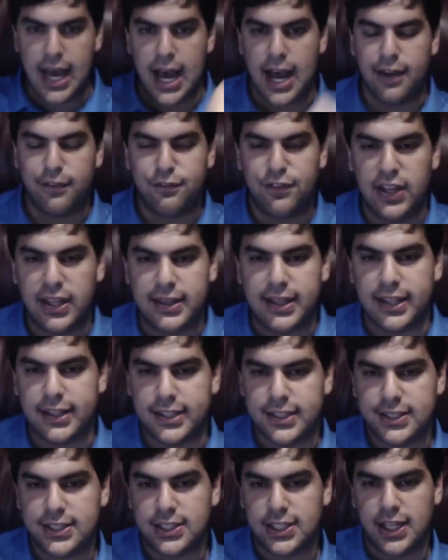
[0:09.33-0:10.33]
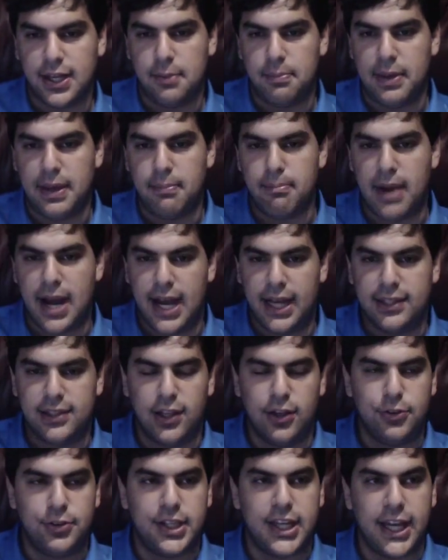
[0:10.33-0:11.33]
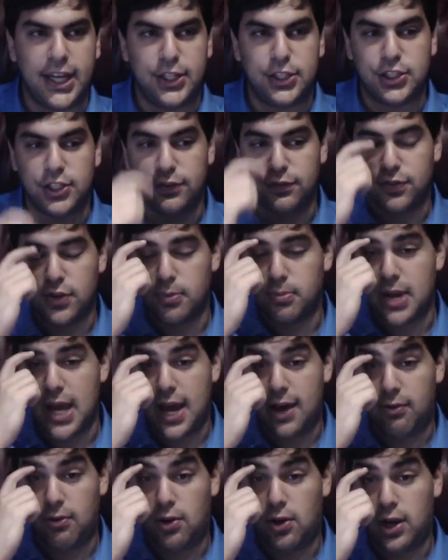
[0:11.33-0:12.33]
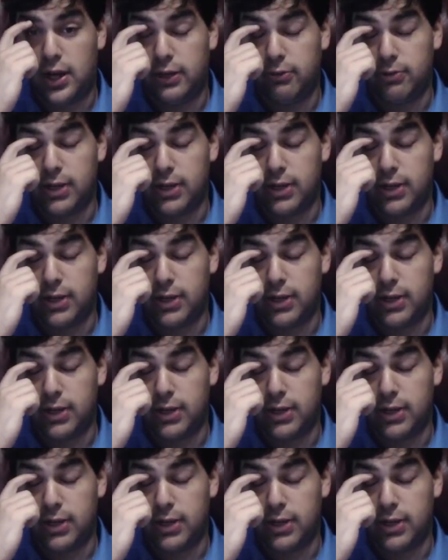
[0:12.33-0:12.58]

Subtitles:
I think that this is going to be my location from now on.